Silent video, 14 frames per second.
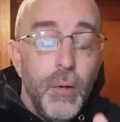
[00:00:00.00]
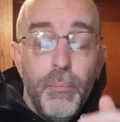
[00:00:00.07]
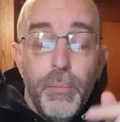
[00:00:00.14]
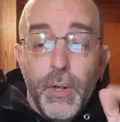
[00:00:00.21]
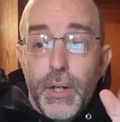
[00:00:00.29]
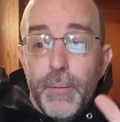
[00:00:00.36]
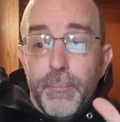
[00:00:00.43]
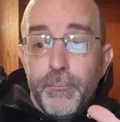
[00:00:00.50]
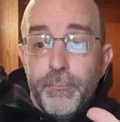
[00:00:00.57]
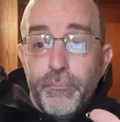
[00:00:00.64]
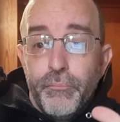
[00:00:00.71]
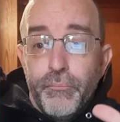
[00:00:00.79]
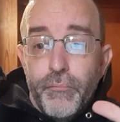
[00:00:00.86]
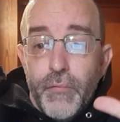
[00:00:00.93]
But,
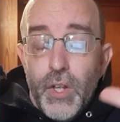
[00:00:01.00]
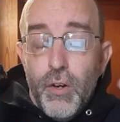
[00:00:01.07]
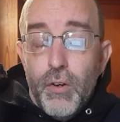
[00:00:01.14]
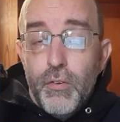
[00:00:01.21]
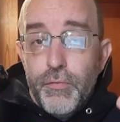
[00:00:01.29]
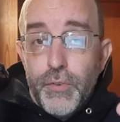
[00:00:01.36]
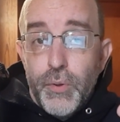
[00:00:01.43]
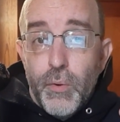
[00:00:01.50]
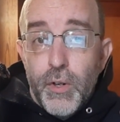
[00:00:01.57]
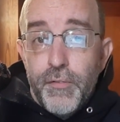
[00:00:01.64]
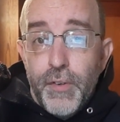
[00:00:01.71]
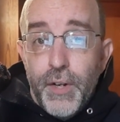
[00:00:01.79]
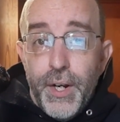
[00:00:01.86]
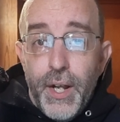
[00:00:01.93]
you know, if you want
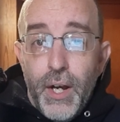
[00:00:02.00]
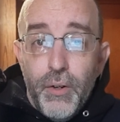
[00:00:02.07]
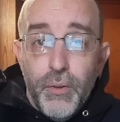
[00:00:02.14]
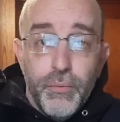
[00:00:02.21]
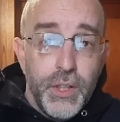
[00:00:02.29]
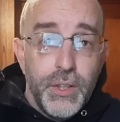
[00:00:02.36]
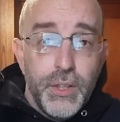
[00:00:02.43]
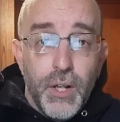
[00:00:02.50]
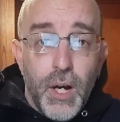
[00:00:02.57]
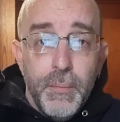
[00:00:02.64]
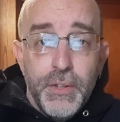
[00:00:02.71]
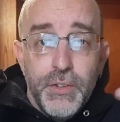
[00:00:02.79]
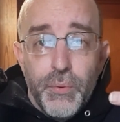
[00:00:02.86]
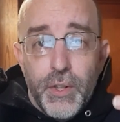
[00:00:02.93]
to find out, read the
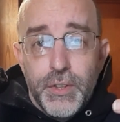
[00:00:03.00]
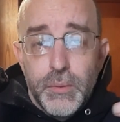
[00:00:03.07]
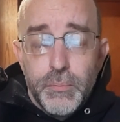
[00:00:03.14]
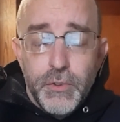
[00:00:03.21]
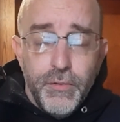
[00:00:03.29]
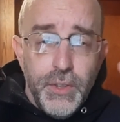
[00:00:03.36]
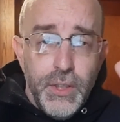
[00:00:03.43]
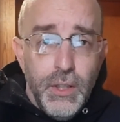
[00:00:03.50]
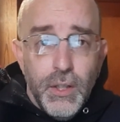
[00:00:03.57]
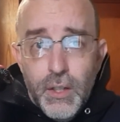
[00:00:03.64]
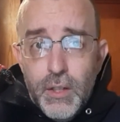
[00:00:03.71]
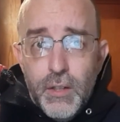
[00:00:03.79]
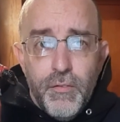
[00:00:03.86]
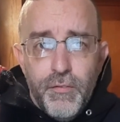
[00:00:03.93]
comics, watch the movie,
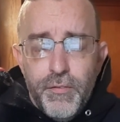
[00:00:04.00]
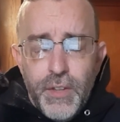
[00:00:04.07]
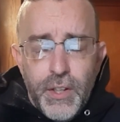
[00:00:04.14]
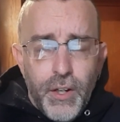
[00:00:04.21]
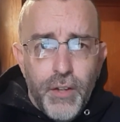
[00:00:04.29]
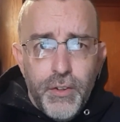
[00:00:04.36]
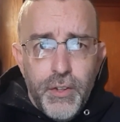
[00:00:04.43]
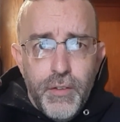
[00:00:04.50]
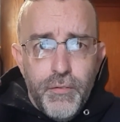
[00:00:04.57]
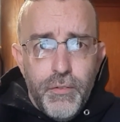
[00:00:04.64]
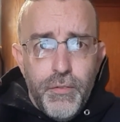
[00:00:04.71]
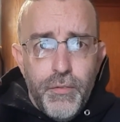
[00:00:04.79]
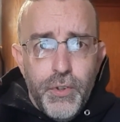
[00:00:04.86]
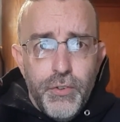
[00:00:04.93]
figure out the
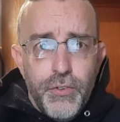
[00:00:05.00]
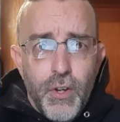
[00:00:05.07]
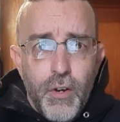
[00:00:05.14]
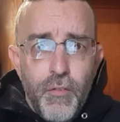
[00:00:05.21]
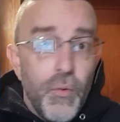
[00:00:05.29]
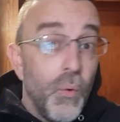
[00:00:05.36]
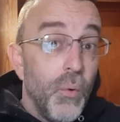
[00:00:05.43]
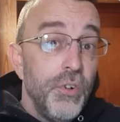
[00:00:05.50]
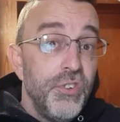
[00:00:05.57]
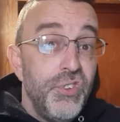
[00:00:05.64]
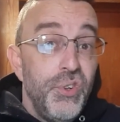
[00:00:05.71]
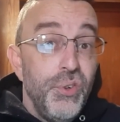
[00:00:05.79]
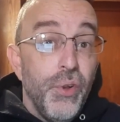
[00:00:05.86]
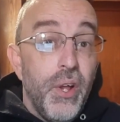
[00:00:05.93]
difference for yourself, or
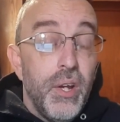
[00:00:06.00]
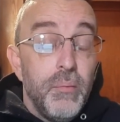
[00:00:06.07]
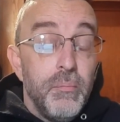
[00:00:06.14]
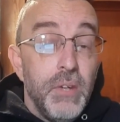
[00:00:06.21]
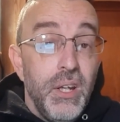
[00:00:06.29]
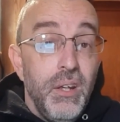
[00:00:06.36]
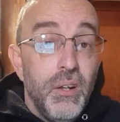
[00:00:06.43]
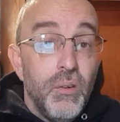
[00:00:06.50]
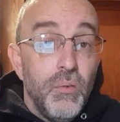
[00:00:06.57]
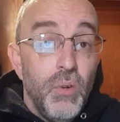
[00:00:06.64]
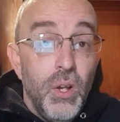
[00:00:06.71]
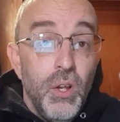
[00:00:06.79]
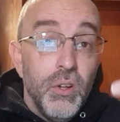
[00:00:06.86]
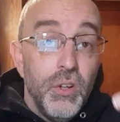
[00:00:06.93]
just do like me and
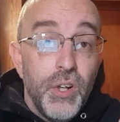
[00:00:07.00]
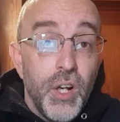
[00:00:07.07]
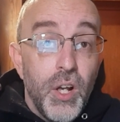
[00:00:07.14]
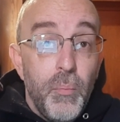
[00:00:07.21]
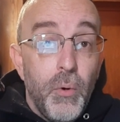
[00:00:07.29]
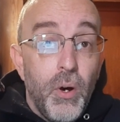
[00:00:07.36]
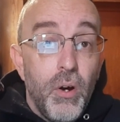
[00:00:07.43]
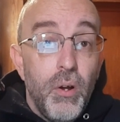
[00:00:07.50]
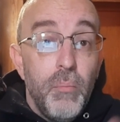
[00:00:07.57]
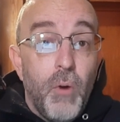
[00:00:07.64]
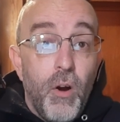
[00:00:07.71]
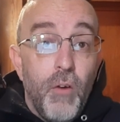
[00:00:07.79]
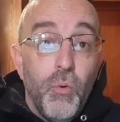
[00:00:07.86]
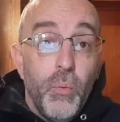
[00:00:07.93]
look it up on
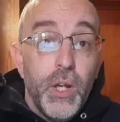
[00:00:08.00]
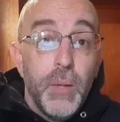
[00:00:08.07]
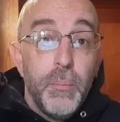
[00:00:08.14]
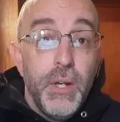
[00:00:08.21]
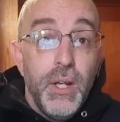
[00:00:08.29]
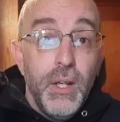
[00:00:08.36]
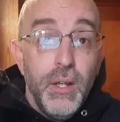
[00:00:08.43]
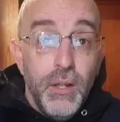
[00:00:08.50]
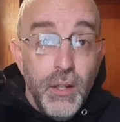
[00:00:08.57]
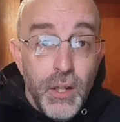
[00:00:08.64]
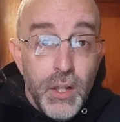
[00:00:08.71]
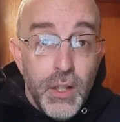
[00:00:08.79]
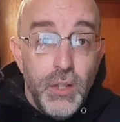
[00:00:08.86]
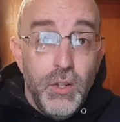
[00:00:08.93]
Marvel Wikipedia.
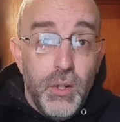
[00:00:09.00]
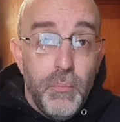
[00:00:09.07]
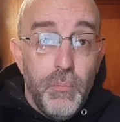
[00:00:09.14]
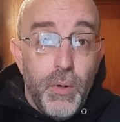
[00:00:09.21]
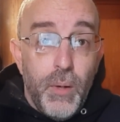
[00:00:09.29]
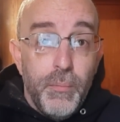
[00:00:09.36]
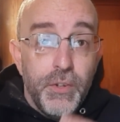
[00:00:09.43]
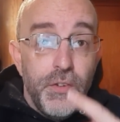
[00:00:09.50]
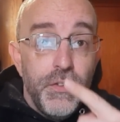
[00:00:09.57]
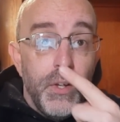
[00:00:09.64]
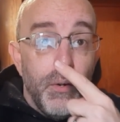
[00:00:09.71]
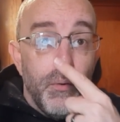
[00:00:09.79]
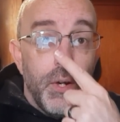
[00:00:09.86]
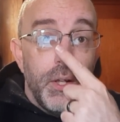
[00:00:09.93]
You can probably
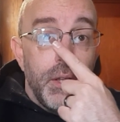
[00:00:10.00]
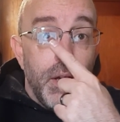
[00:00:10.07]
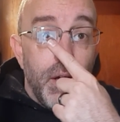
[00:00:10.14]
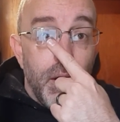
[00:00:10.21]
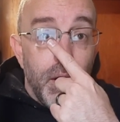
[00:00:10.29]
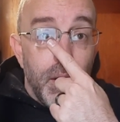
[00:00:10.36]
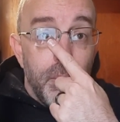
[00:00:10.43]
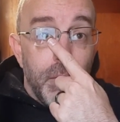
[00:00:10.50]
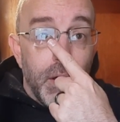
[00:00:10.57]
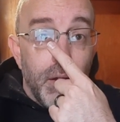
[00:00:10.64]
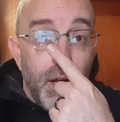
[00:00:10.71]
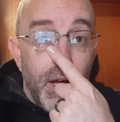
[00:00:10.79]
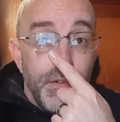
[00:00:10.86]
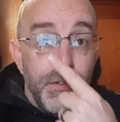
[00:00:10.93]
see it right there in my
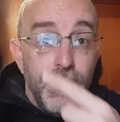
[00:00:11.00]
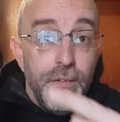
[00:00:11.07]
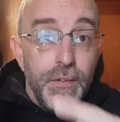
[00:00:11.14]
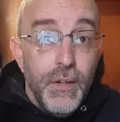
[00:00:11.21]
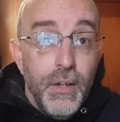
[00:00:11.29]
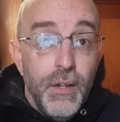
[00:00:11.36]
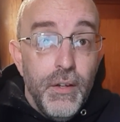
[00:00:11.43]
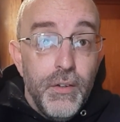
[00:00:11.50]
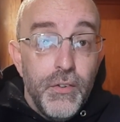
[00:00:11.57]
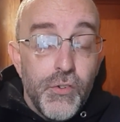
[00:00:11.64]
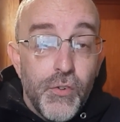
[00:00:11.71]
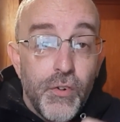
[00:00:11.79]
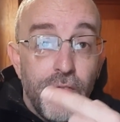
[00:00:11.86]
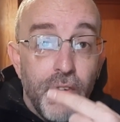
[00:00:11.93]
glasses as
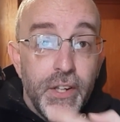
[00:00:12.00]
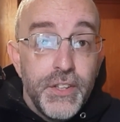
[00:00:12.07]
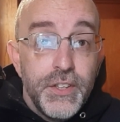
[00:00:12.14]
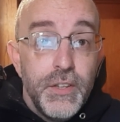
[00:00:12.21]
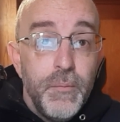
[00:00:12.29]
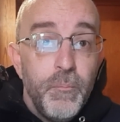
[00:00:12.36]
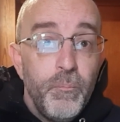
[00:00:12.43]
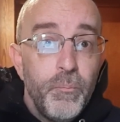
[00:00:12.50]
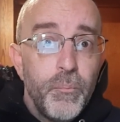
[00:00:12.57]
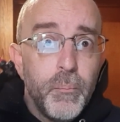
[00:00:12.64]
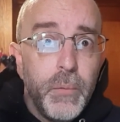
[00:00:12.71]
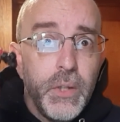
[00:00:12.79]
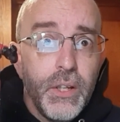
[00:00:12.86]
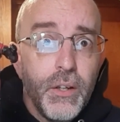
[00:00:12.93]
a reflection
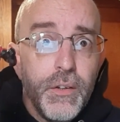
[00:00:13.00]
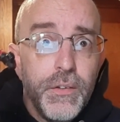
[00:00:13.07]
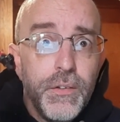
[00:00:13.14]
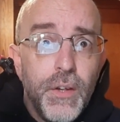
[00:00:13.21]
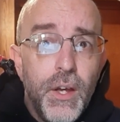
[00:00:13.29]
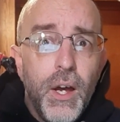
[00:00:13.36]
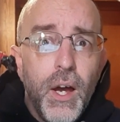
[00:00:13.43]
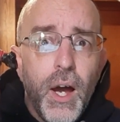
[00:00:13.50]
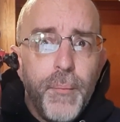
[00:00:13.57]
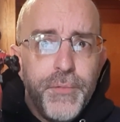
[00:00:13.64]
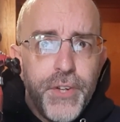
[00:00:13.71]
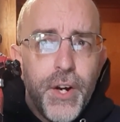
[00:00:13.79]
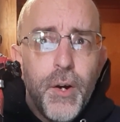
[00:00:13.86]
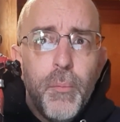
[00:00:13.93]
because I'm
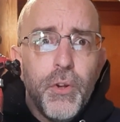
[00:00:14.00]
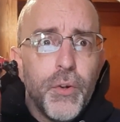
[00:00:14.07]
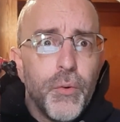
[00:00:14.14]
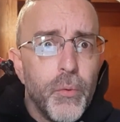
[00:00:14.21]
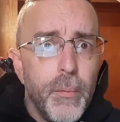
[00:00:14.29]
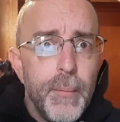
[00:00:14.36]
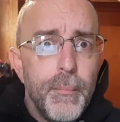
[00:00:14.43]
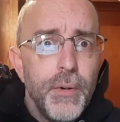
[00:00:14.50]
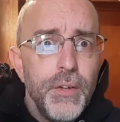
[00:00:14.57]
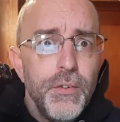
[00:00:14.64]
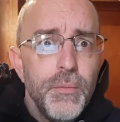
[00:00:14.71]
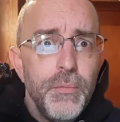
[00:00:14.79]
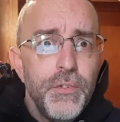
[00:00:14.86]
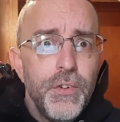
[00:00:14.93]
terrible at remembering
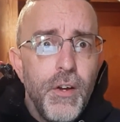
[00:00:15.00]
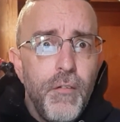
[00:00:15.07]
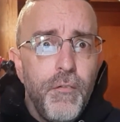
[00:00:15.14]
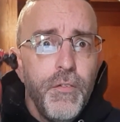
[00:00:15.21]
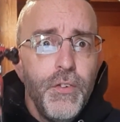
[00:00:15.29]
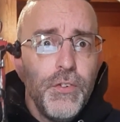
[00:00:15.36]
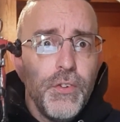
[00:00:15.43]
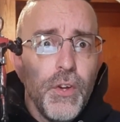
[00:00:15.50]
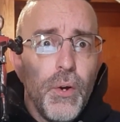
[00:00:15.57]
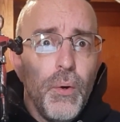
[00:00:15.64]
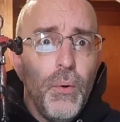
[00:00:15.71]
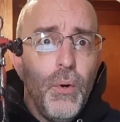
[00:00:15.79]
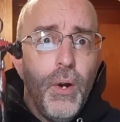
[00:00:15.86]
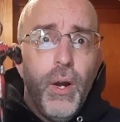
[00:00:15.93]
some stuff.
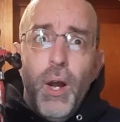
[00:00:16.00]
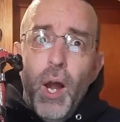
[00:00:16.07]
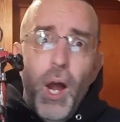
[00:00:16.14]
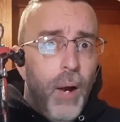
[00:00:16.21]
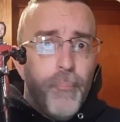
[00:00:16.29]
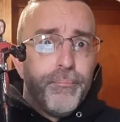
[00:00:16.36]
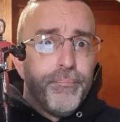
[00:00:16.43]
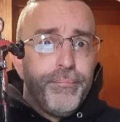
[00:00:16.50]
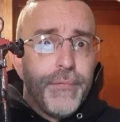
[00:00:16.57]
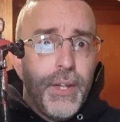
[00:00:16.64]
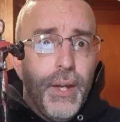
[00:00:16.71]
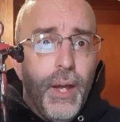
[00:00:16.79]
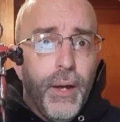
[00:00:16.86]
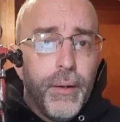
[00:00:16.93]
So,
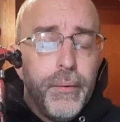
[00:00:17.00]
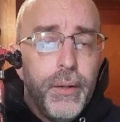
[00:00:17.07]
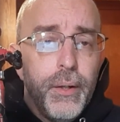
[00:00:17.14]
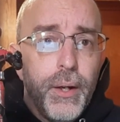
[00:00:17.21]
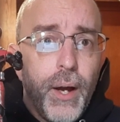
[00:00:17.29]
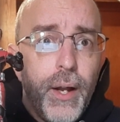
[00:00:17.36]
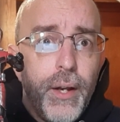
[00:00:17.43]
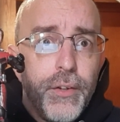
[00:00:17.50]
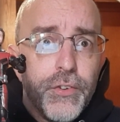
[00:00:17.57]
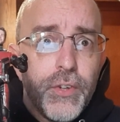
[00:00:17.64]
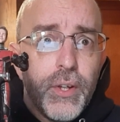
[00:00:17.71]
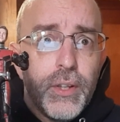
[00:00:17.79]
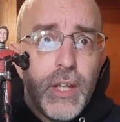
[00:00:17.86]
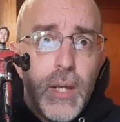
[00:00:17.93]
yeah, I just
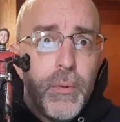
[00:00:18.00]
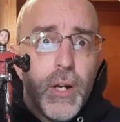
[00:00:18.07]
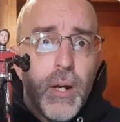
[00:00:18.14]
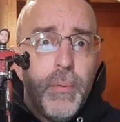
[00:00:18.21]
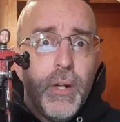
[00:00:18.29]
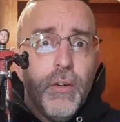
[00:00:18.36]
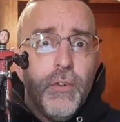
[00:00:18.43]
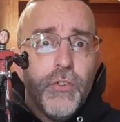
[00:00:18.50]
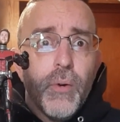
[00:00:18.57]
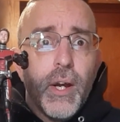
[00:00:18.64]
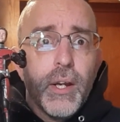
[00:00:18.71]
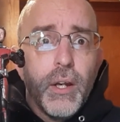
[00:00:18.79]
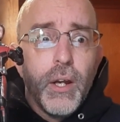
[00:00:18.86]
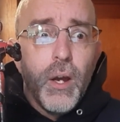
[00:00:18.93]
keep it up here so
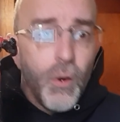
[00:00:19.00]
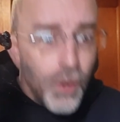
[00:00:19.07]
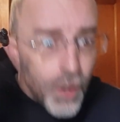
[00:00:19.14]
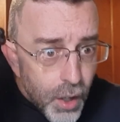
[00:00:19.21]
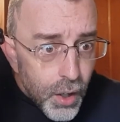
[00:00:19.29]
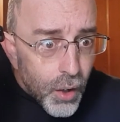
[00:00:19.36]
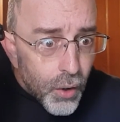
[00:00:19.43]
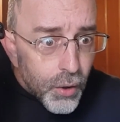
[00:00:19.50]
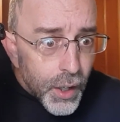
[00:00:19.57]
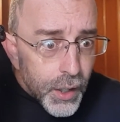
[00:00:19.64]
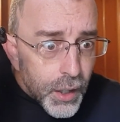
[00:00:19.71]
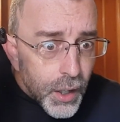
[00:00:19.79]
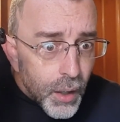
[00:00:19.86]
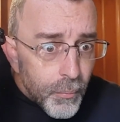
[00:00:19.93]
I can go, okay,
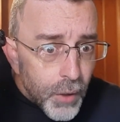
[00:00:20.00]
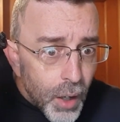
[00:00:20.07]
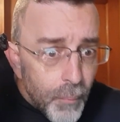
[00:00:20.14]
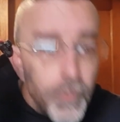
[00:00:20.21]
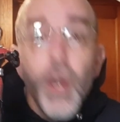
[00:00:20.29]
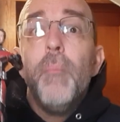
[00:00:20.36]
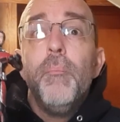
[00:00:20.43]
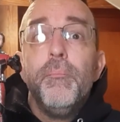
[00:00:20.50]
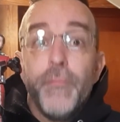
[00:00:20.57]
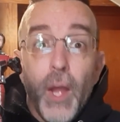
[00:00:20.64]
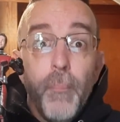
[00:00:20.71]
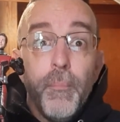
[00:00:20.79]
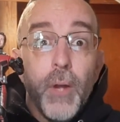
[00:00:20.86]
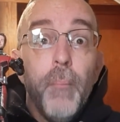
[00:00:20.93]
yep, yep, yep,
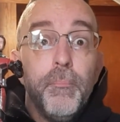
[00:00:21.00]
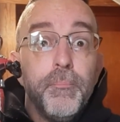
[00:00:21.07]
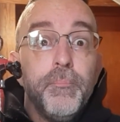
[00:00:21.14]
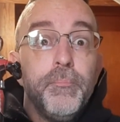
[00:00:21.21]
yep, yep.